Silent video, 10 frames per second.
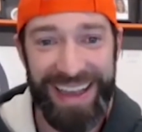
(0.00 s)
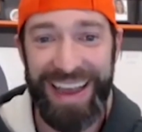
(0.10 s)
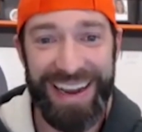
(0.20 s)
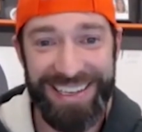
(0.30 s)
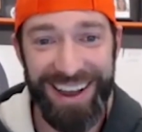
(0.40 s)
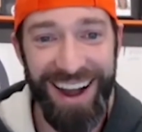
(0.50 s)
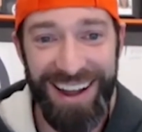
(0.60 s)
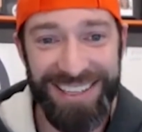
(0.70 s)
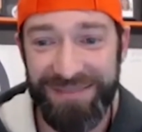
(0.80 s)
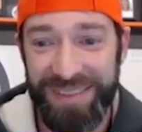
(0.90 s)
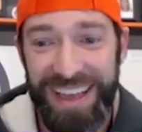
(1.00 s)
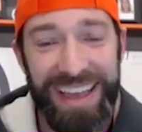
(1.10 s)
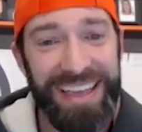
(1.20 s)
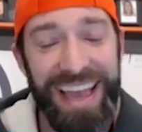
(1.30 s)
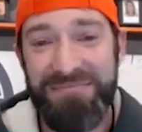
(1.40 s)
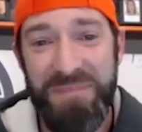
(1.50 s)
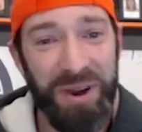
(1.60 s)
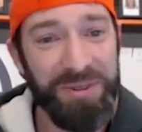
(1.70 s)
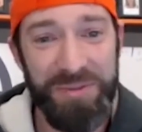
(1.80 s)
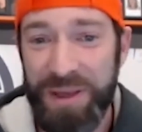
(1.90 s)
And it's awesome. Yeah,
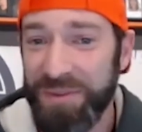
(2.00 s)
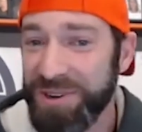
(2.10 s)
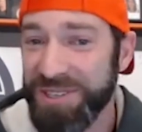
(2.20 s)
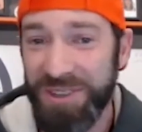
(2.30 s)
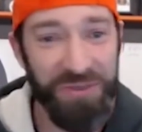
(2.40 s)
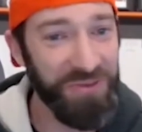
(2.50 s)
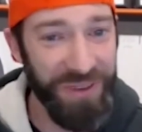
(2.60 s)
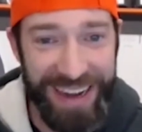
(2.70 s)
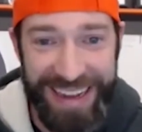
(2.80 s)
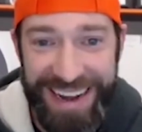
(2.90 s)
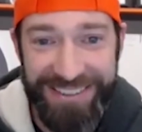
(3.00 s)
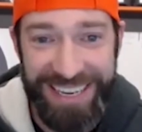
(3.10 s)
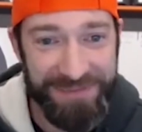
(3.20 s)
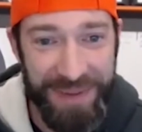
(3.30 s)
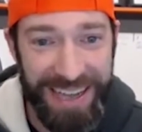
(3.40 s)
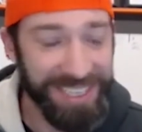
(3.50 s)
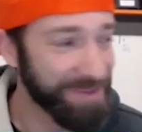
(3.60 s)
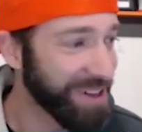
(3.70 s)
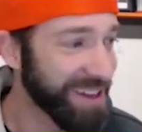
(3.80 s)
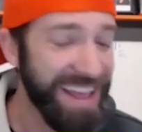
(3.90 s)
most people are so freaking
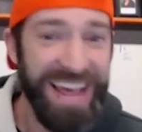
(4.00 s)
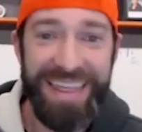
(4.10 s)
irresponsible,